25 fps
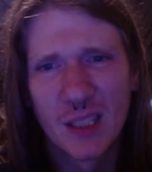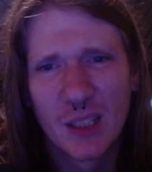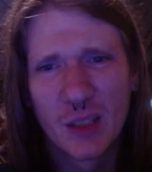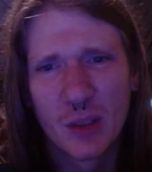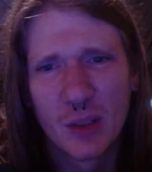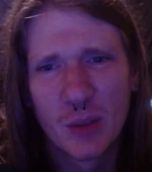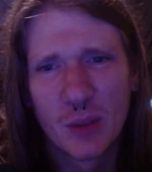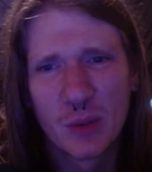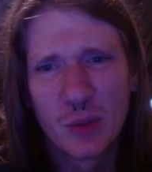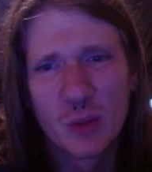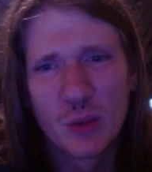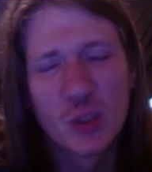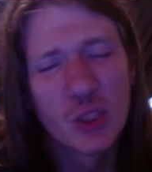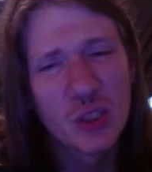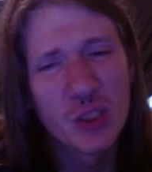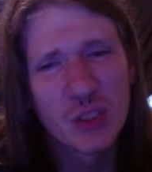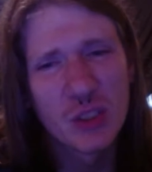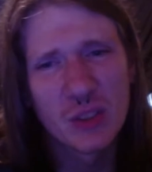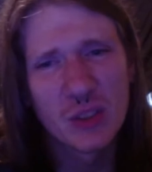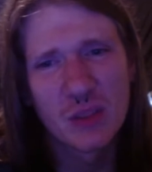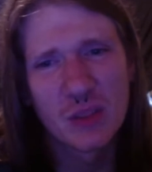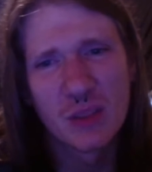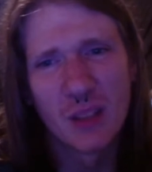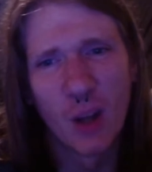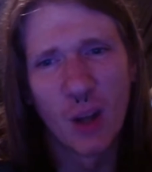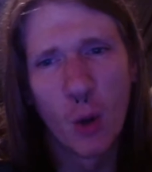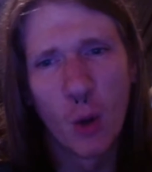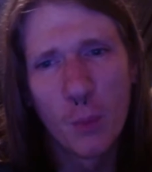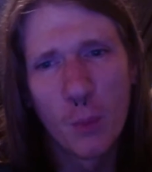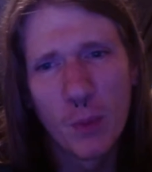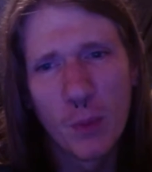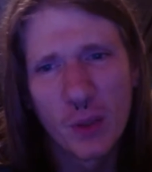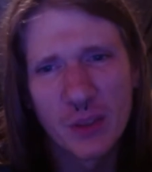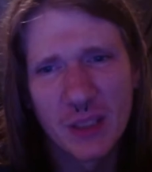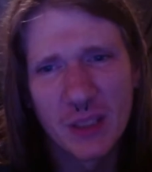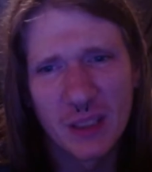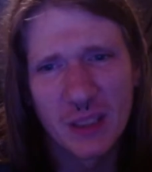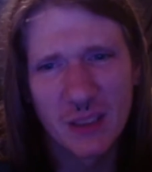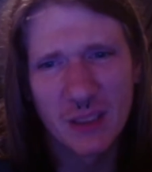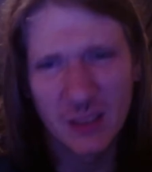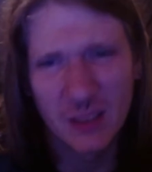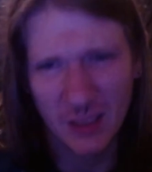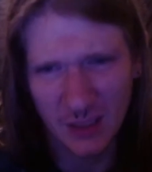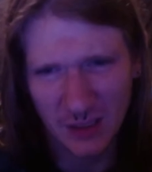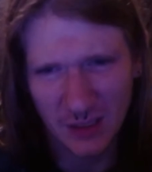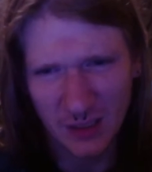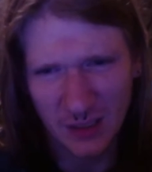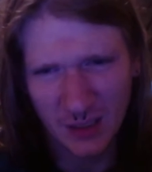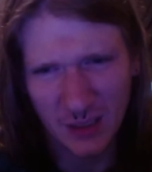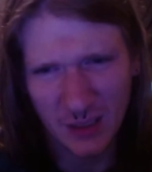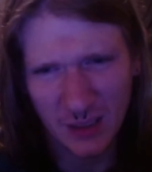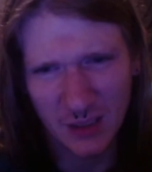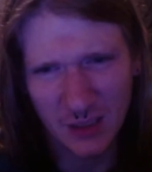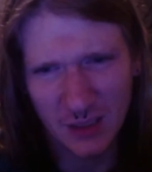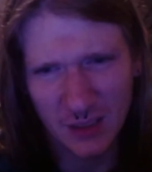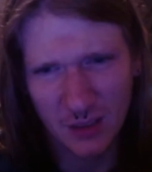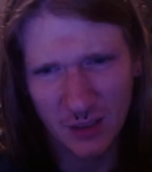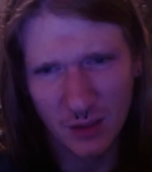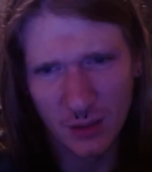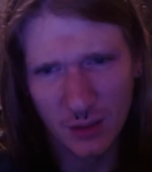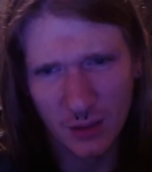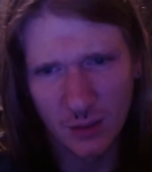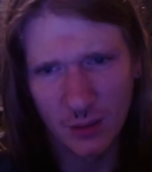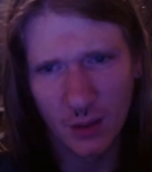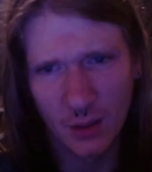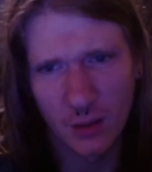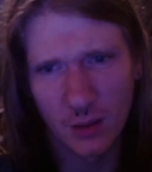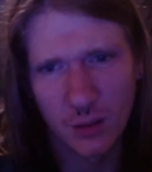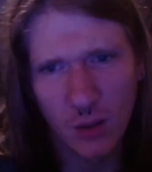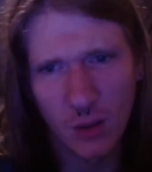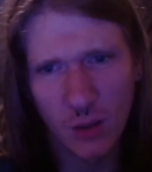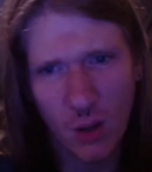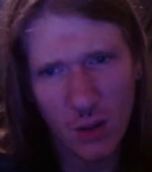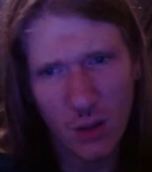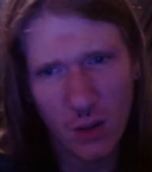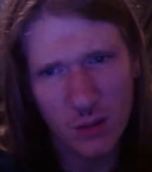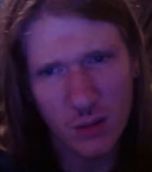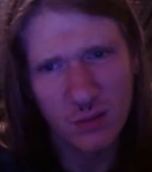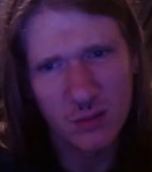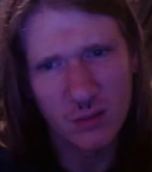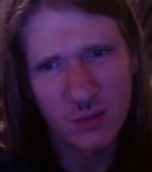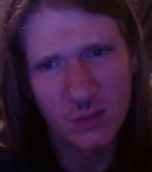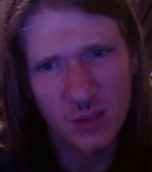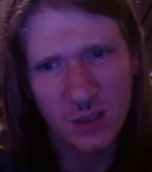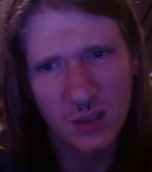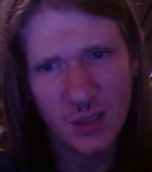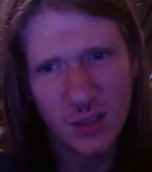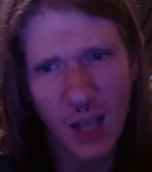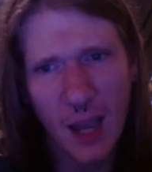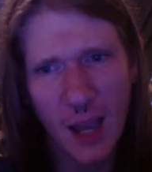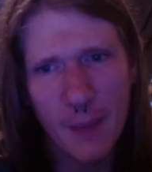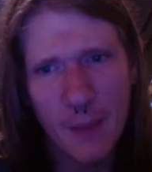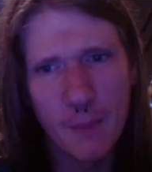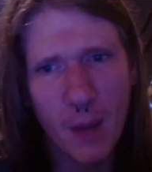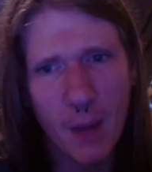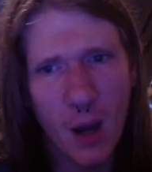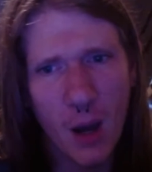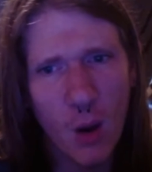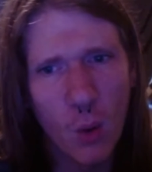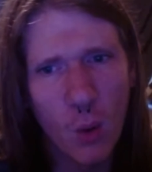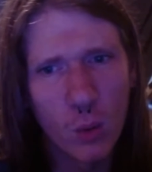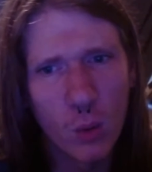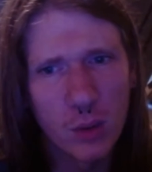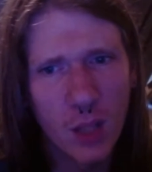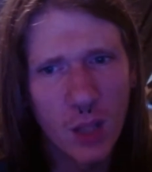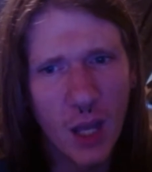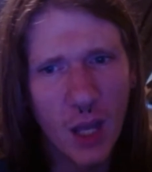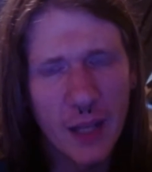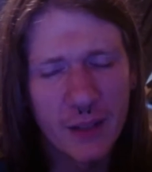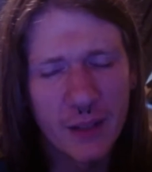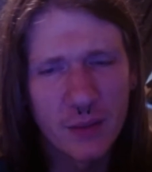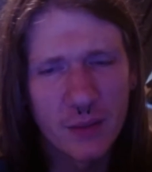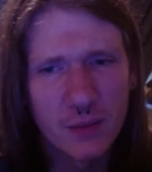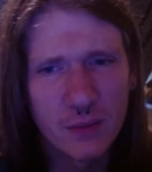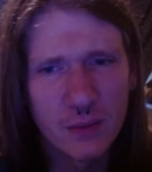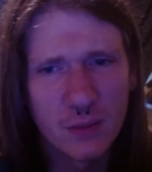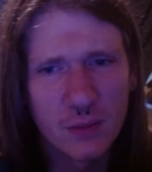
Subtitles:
just almost existed alongside my whole life,